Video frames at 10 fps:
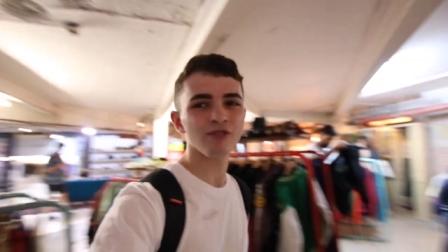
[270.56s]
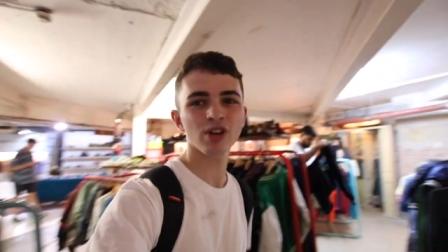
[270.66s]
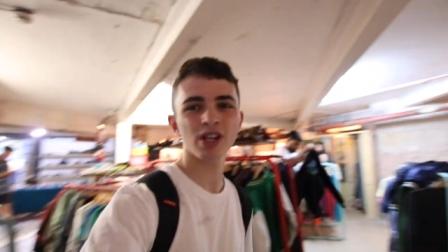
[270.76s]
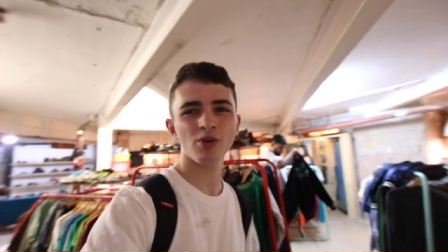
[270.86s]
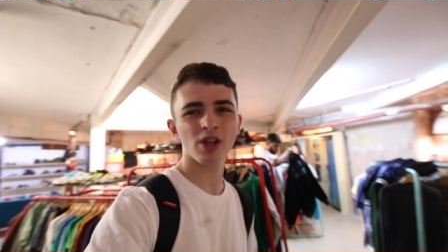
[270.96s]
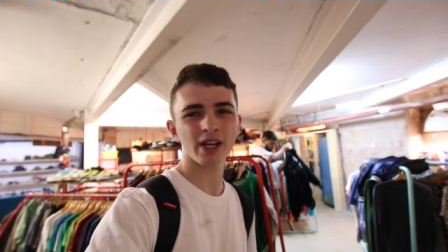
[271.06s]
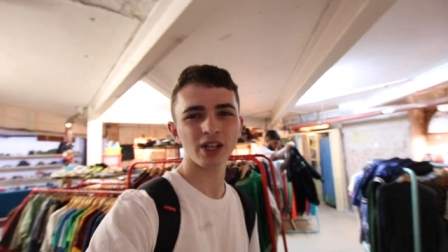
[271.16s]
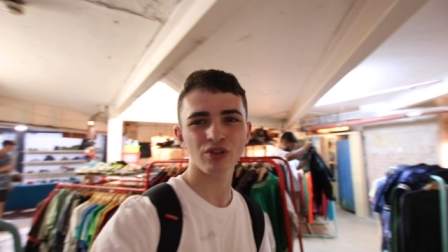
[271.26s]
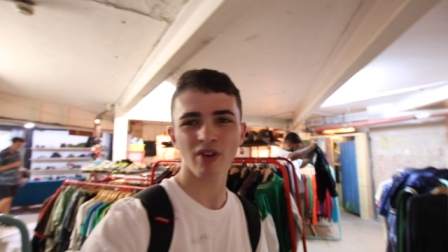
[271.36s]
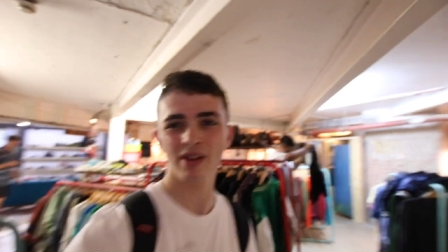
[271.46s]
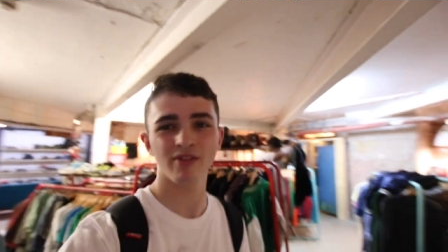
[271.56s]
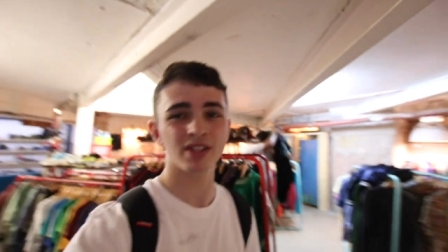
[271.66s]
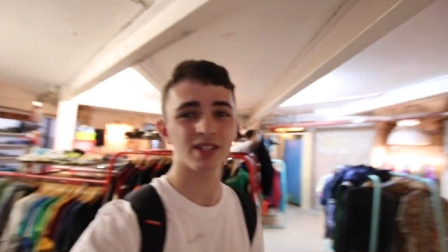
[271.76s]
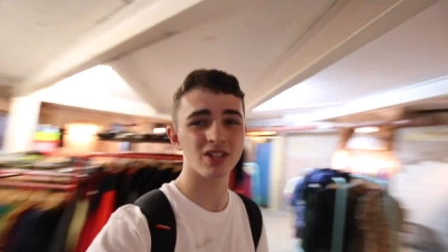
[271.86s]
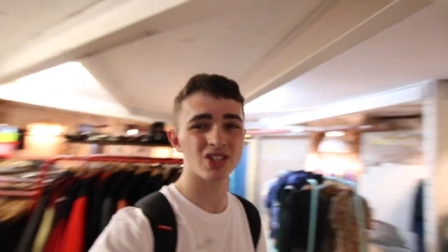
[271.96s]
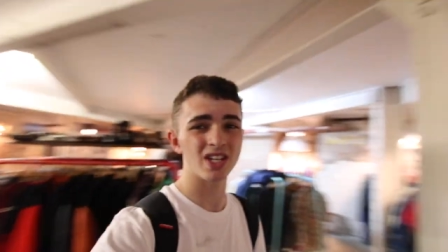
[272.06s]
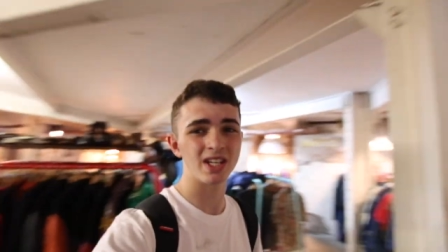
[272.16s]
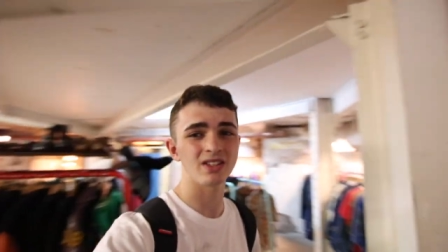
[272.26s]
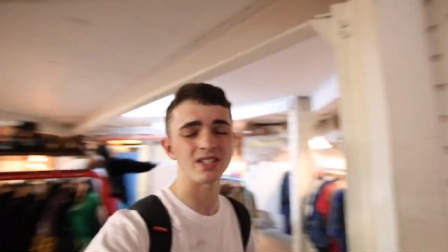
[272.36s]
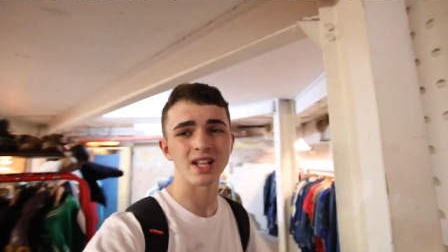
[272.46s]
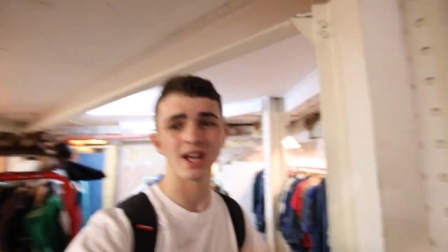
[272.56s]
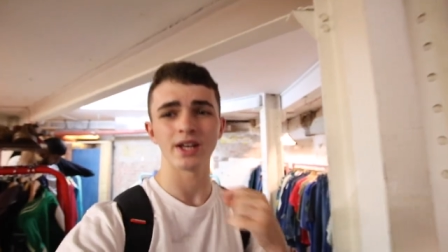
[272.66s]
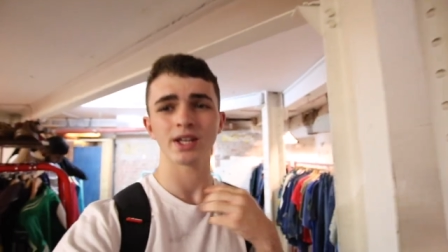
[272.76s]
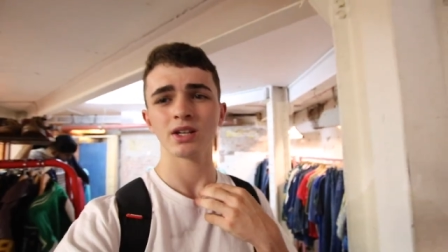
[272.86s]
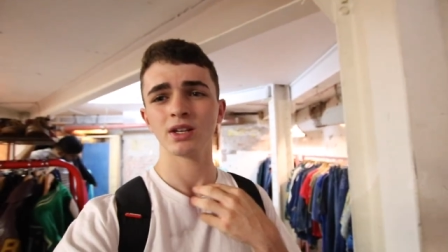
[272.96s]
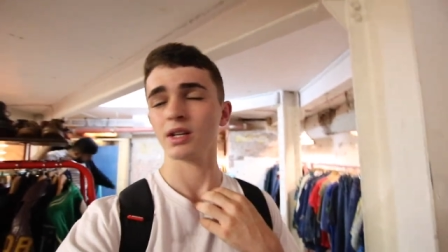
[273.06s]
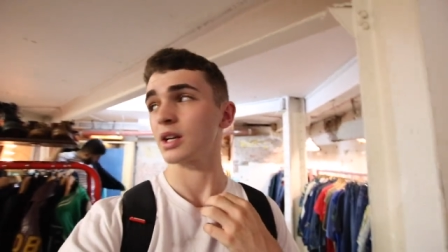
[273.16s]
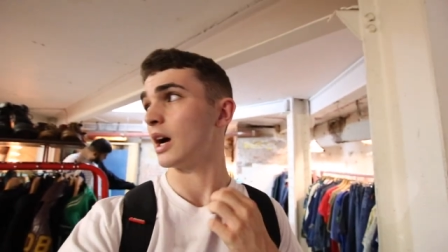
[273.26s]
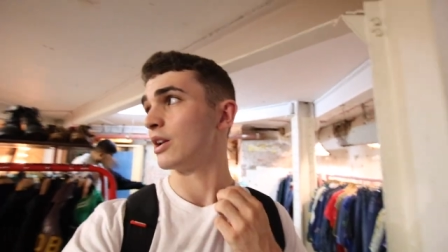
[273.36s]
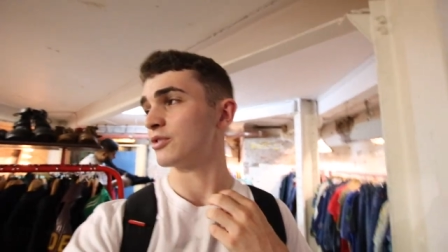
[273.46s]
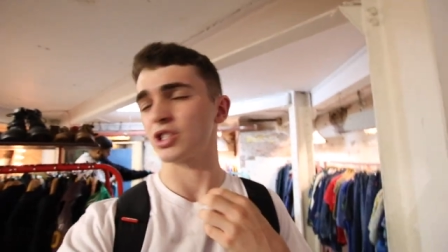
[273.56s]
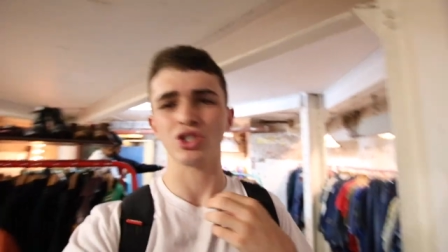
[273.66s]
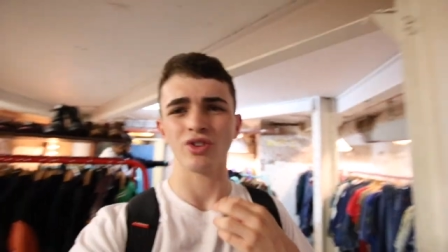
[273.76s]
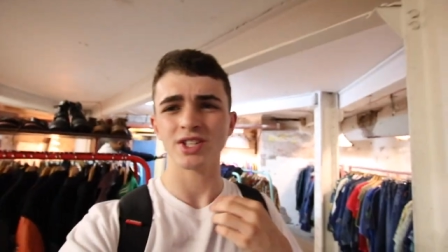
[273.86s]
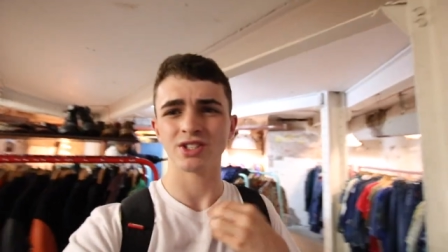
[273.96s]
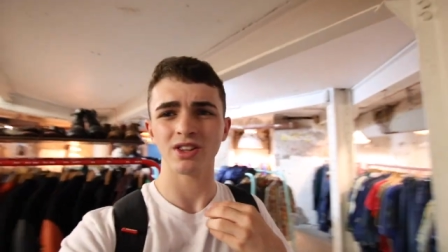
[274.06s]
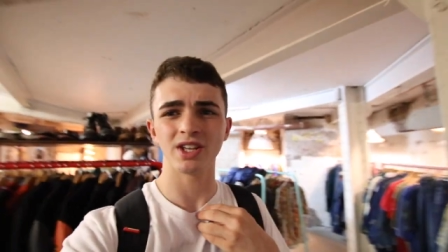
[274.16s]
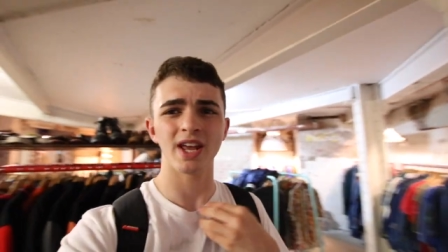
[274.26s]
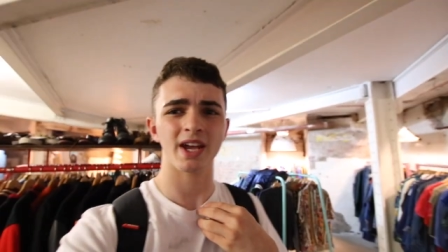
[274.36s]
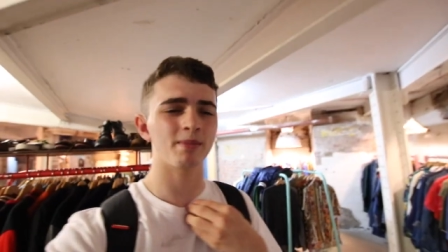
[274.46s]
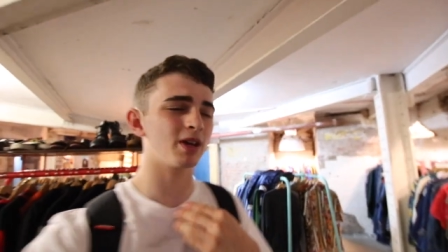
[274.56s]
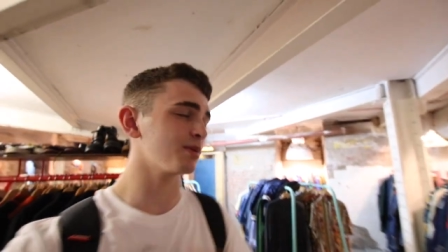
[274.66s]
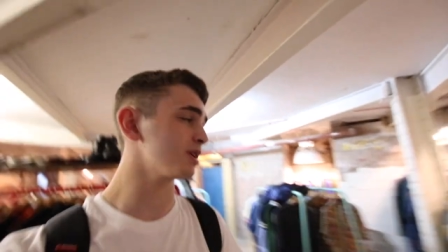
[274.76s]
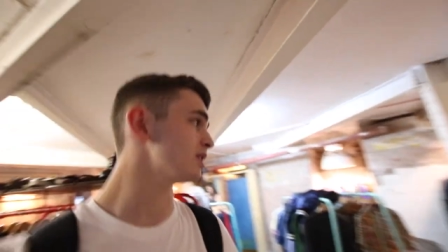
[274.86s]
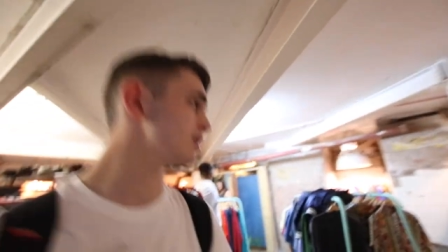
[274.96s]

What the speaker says: I really want like a grey vintage tee that's like kind of distressed on the neck maybe.